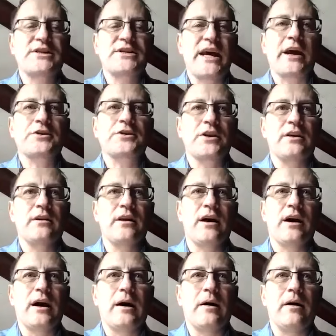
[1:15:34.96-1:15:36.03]
of protection
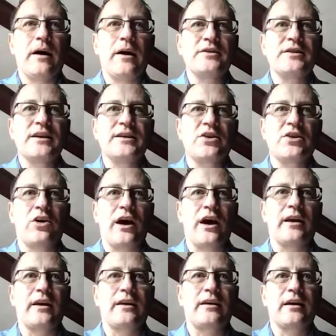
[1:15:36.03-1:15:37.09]
uh, is there
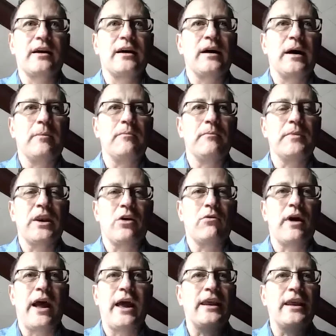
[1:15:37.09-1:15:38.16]
like um, you know